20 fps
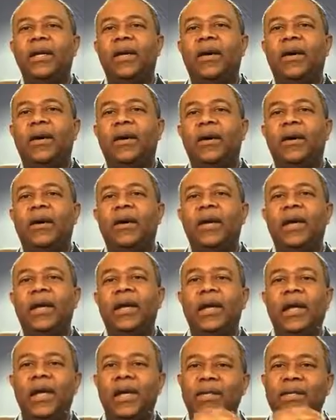uh,
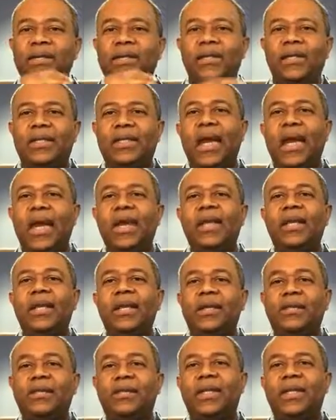
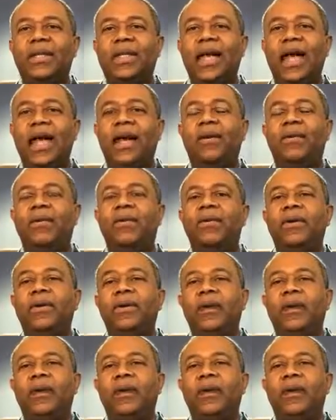instantaneously now